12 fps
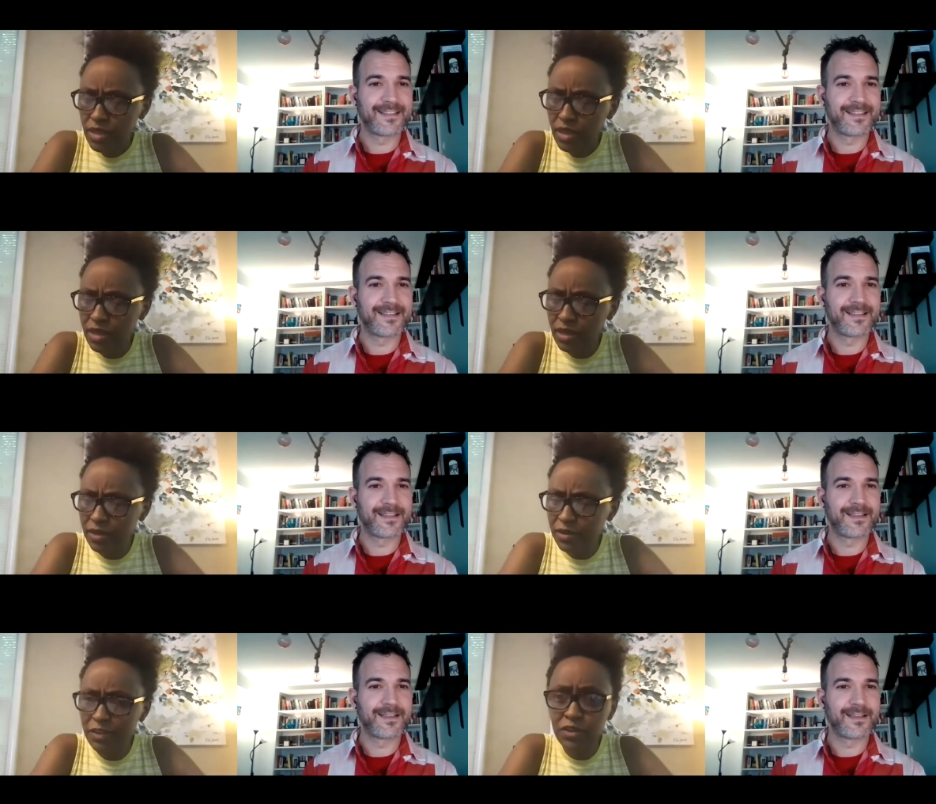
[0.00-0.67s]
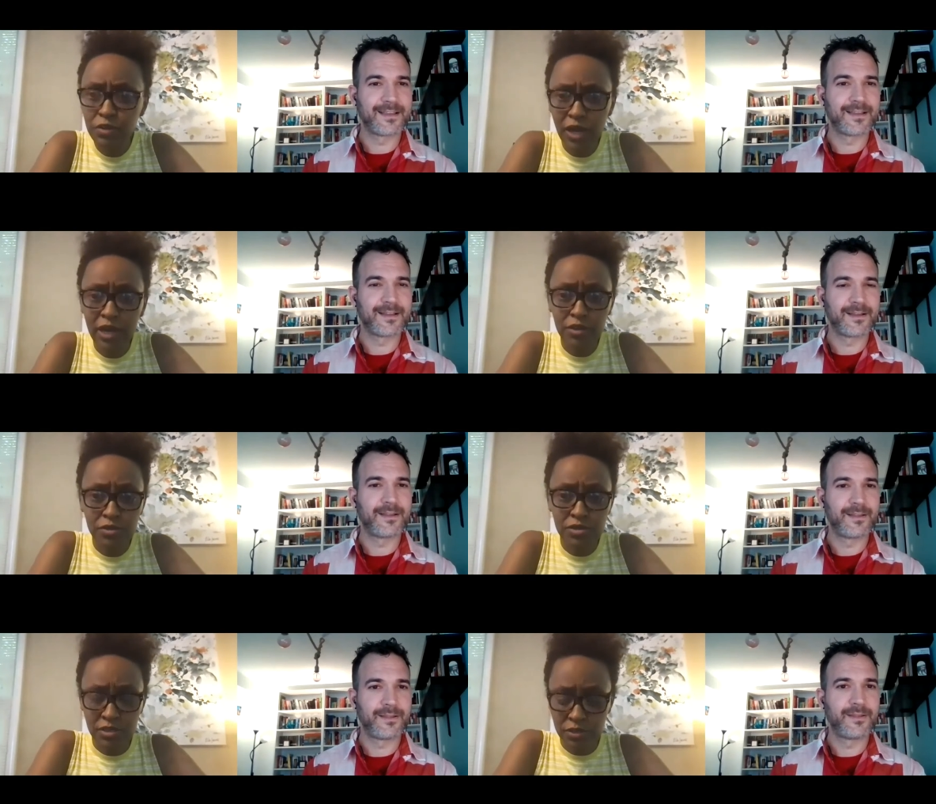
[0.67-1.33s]
Speaker 1: uh, I
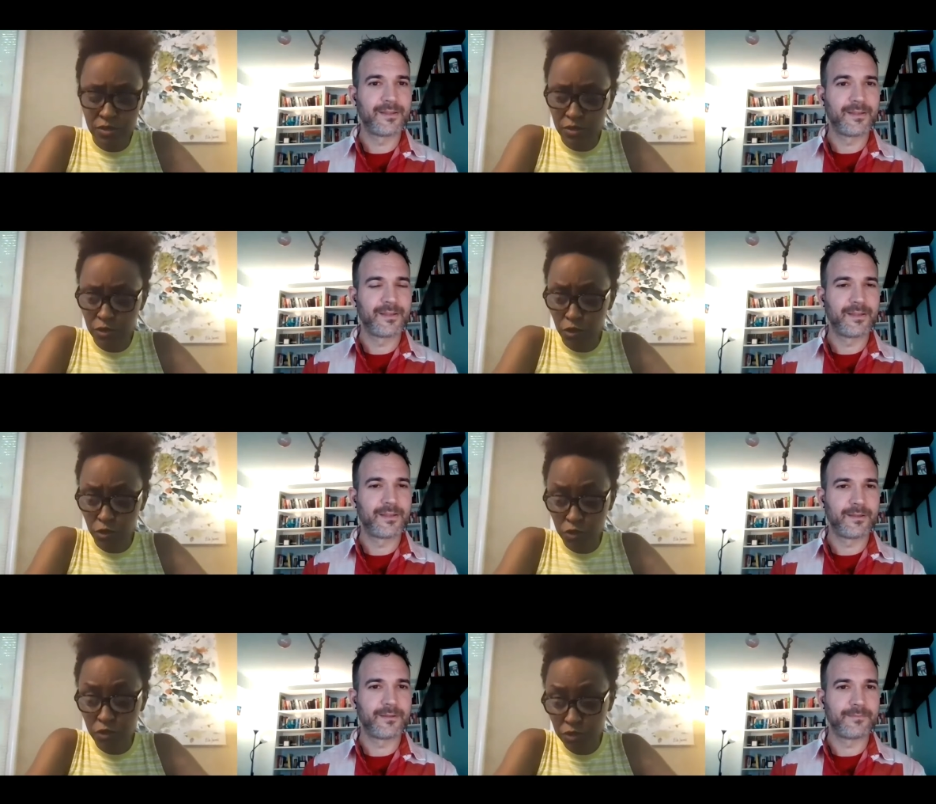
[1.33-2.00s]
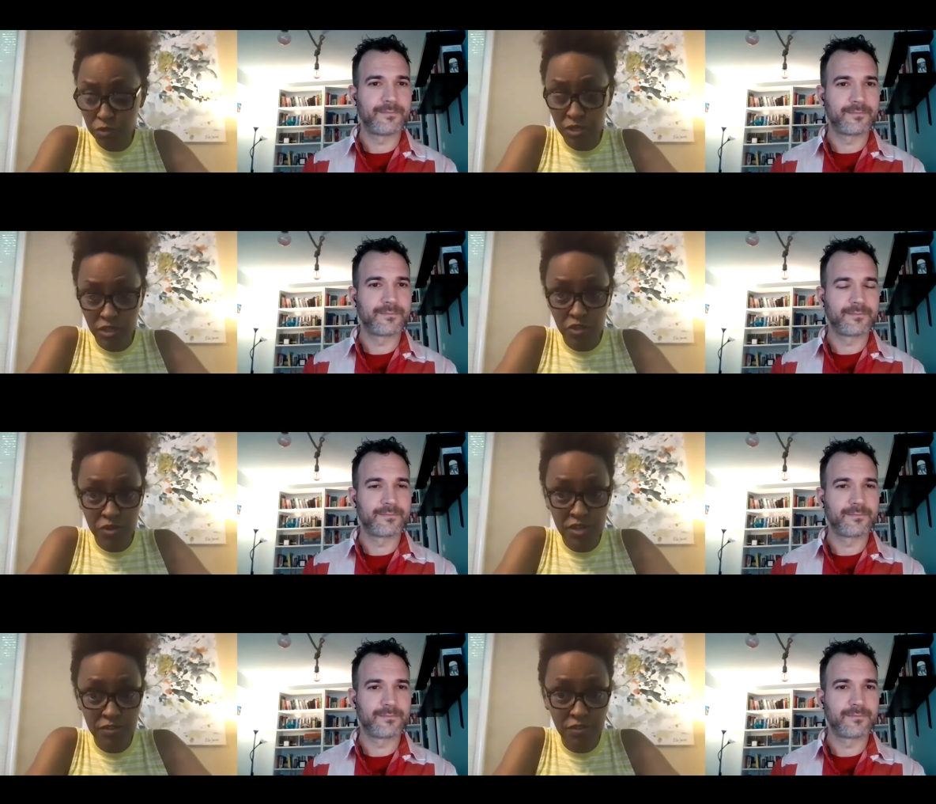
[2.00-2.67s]
use his short stories to teach
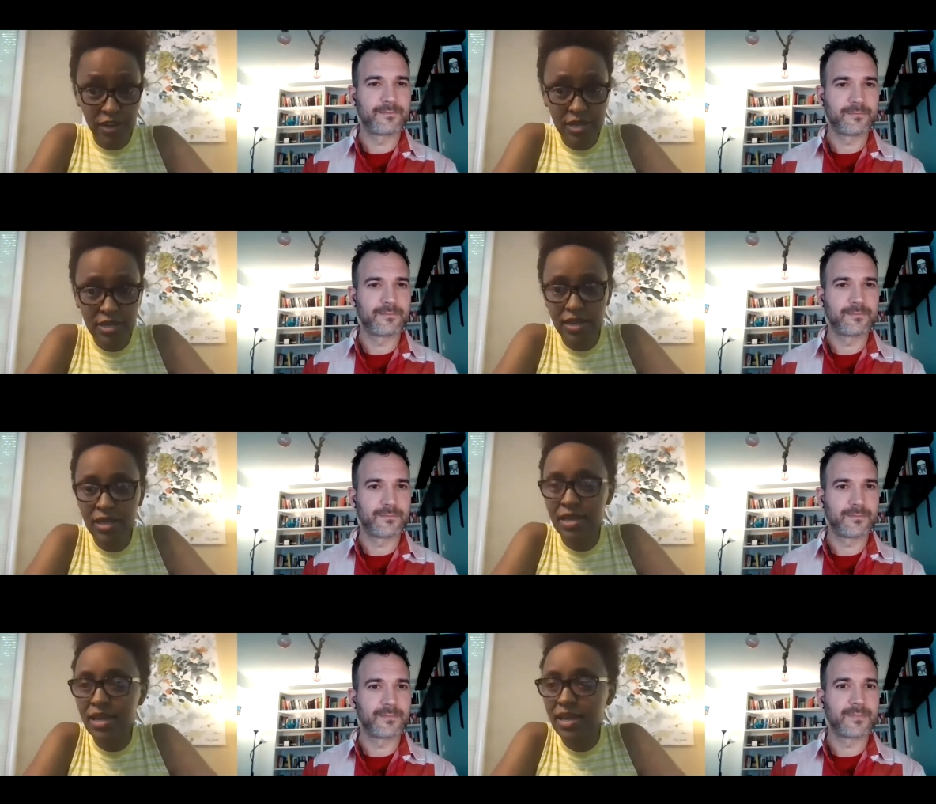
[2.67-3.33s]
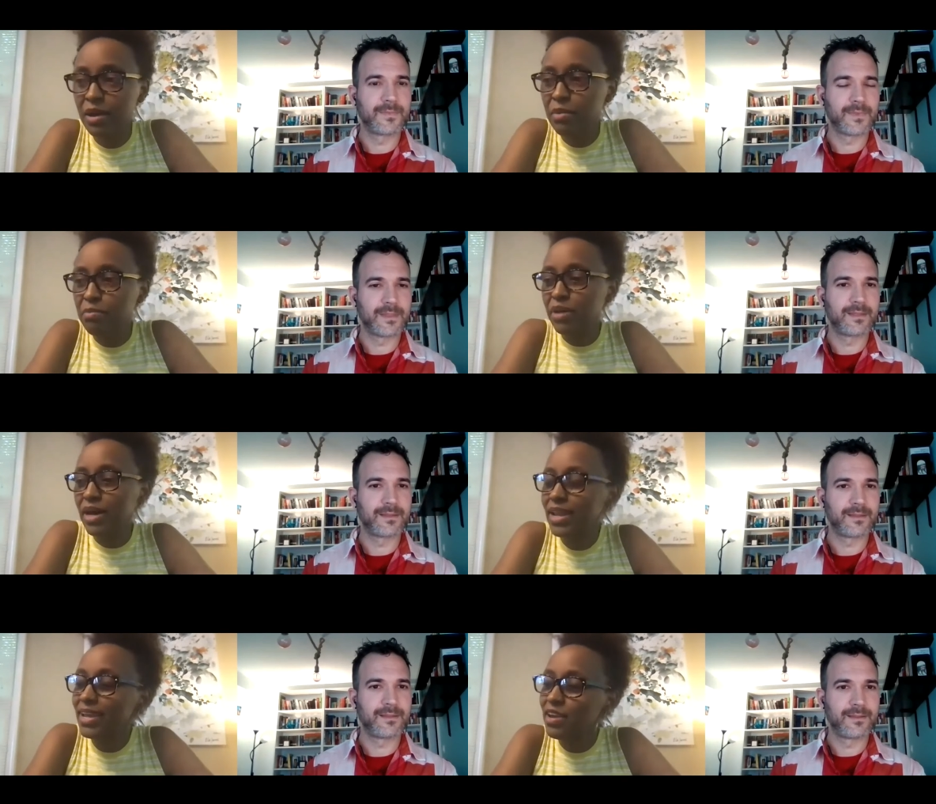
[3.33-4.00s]
creative writing,
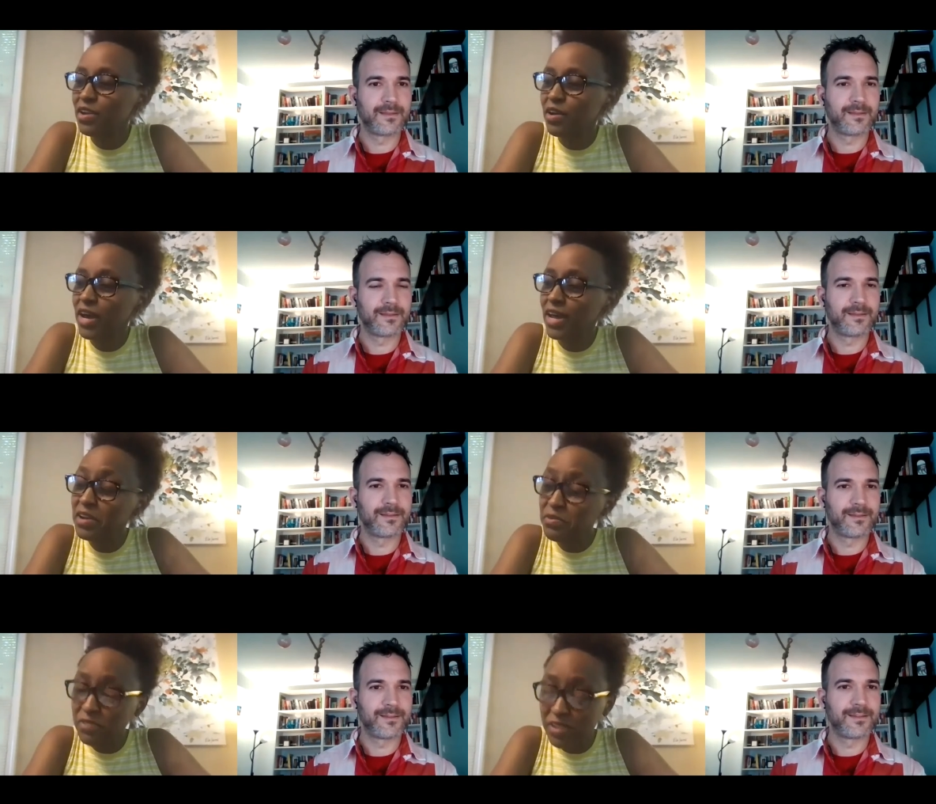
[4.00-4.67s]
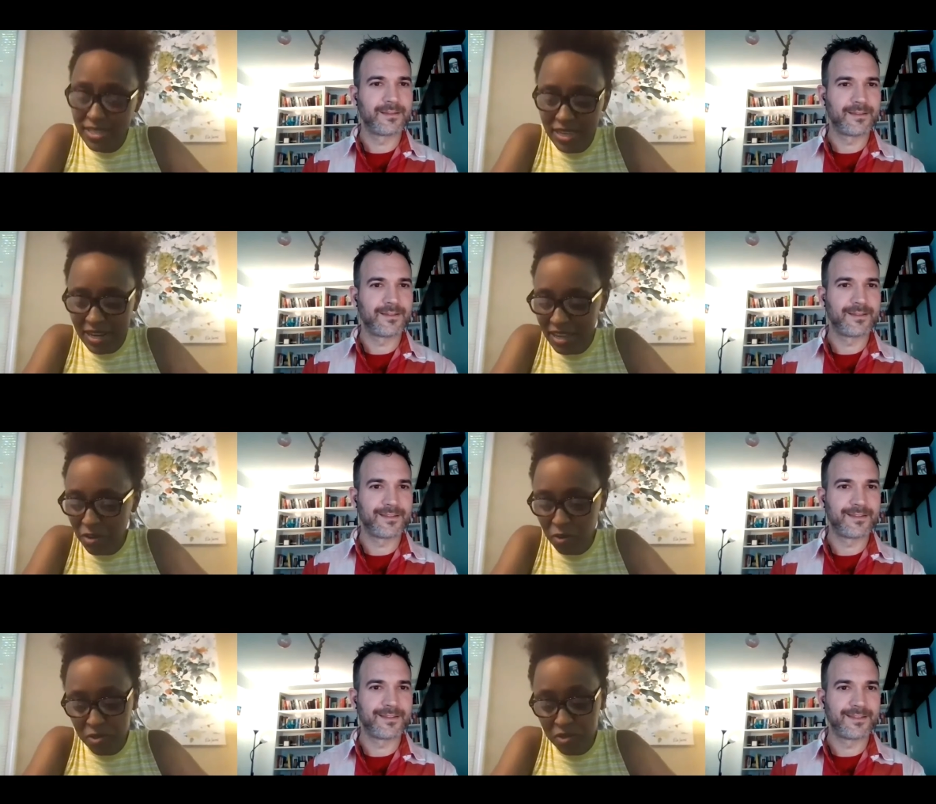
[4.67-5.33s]
but you know, and I
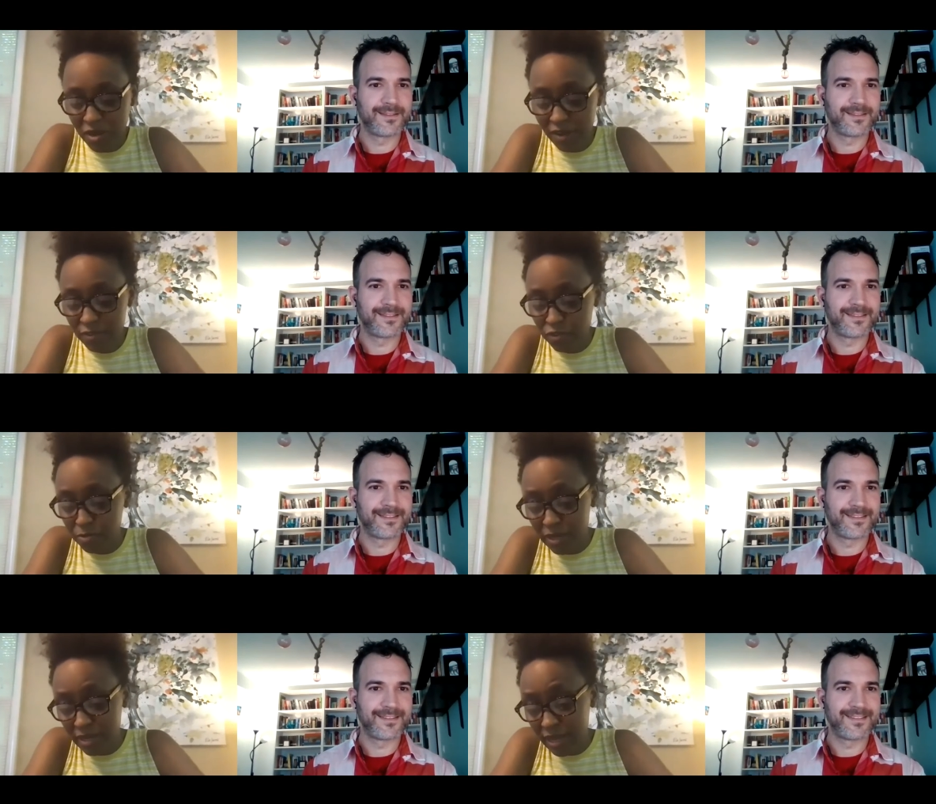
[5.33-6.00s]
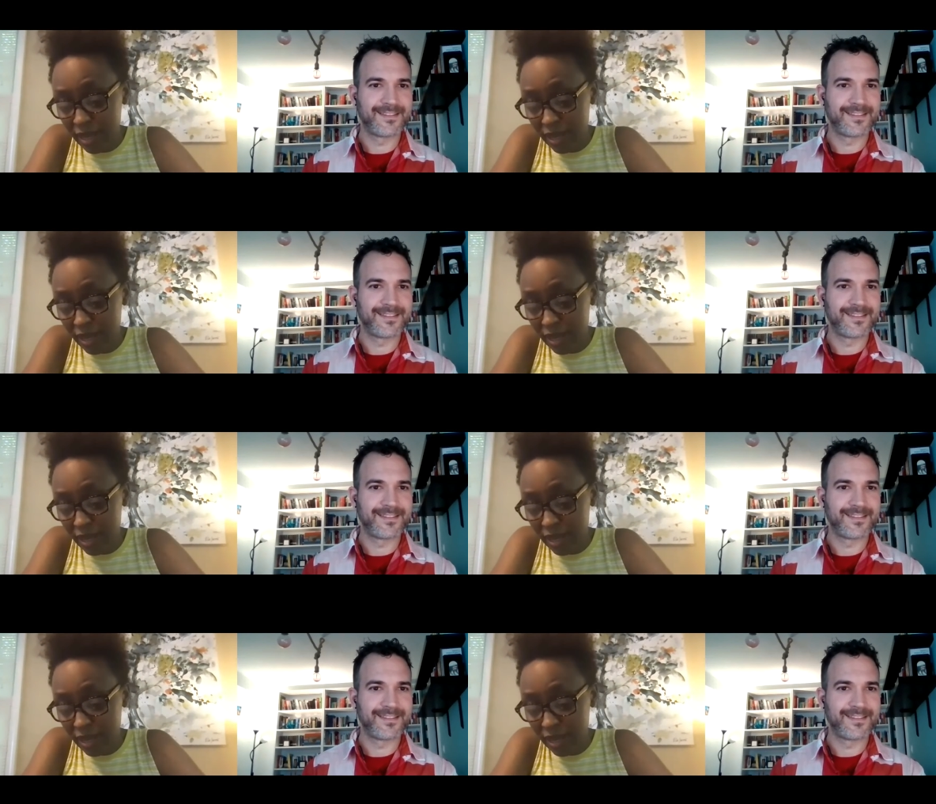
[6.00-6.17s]
recently also have to admit I